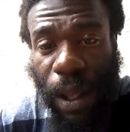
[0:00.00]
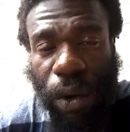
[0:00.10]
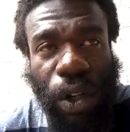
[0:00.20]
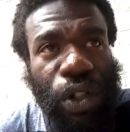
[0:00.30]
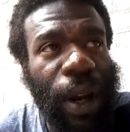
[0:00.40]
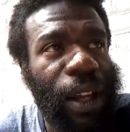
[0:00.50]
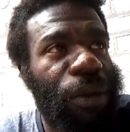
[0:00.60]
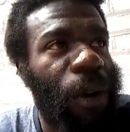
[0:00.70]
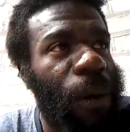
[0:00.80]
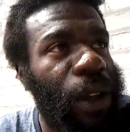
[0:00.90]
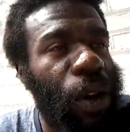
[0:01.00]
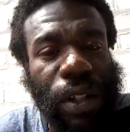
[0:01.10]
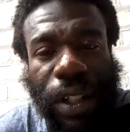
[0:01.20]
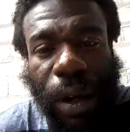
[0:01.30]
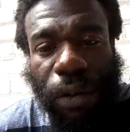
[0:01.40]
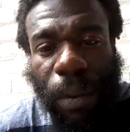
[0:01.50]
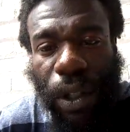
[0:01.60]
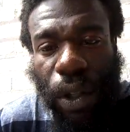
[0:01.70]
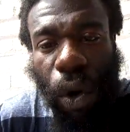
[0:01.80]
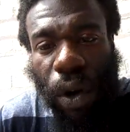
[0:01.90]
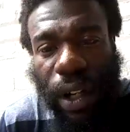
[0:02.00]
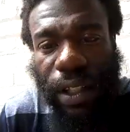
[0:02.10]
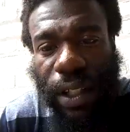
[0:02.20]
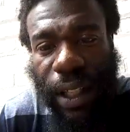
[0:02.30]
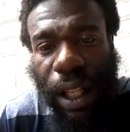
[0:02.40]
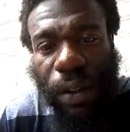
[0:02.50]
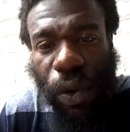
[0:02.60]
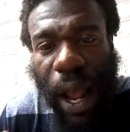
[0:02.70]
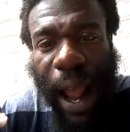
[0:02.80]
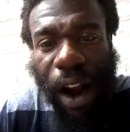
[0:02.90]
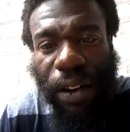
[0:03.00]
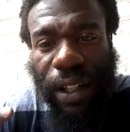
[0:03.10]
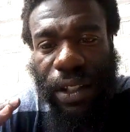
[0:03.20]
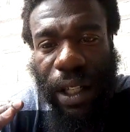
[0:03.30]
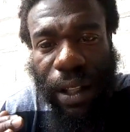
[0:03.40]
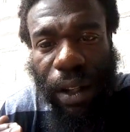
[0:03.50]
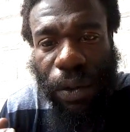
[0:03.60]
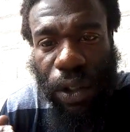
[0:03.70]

You're transforming yourself from a lower density level to a higher density level.